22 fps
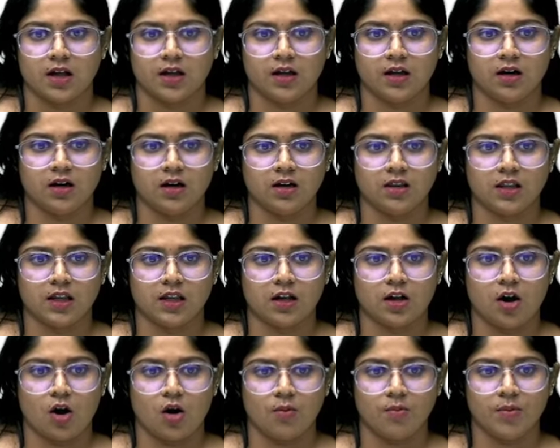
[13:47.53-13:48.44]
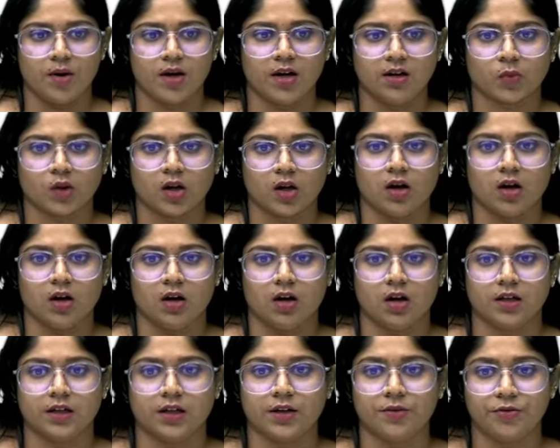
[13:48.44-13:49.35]
Here the government
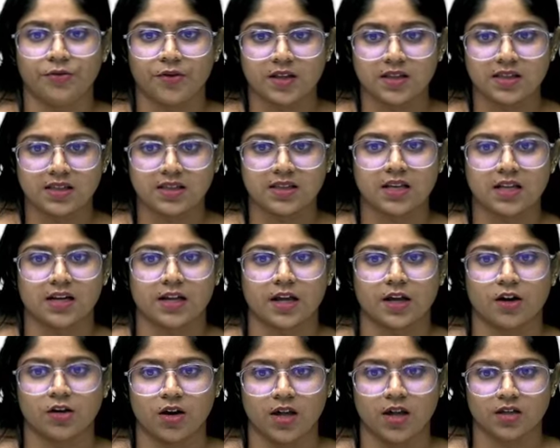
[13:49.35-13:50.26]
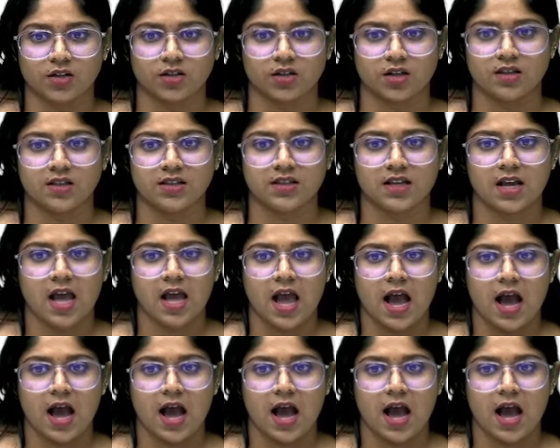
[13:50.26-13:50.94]
defends the regulations